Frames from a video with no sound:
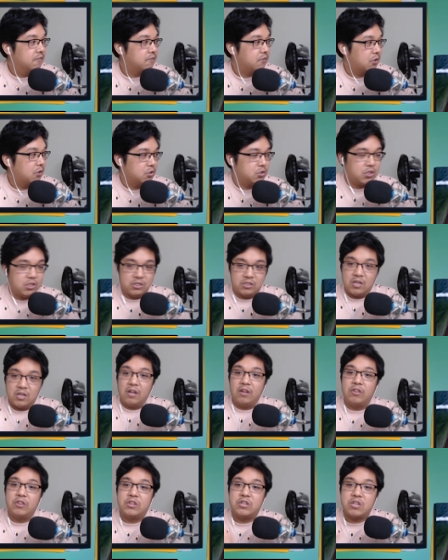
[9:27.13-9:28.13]
versus
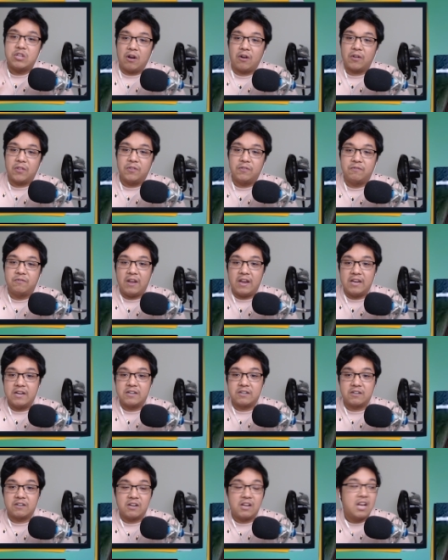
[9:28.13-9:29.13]
Darth
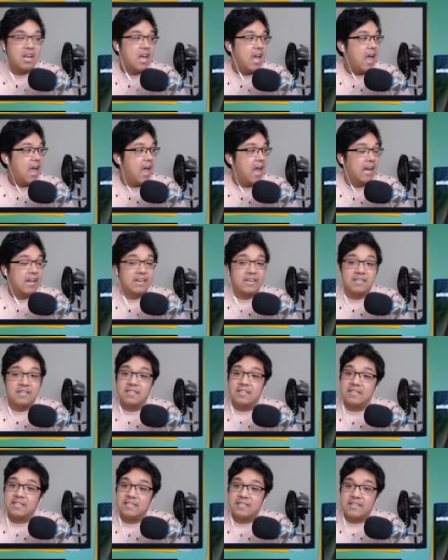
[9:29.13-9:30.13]
Vader and
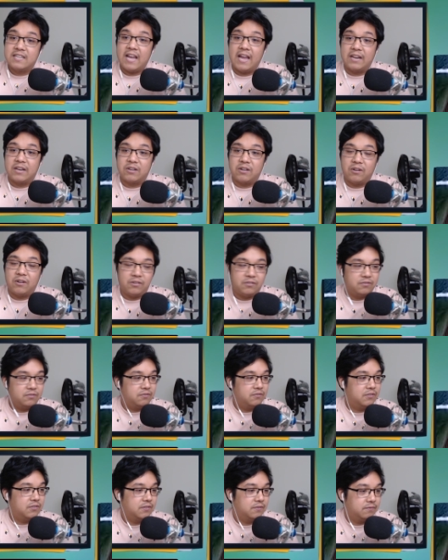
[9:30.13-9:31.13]

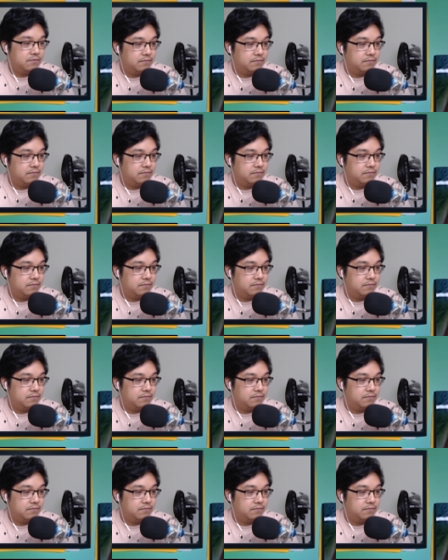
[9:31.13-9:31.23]
Gandalf.